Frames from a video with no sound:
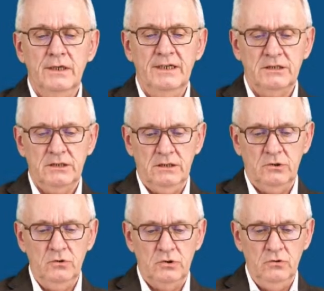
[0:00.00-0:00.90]
Is it?
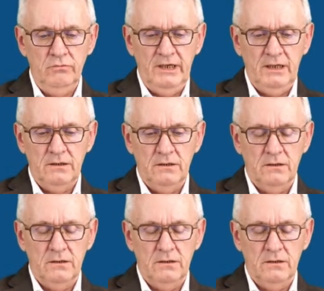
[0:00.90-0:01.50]
Do we?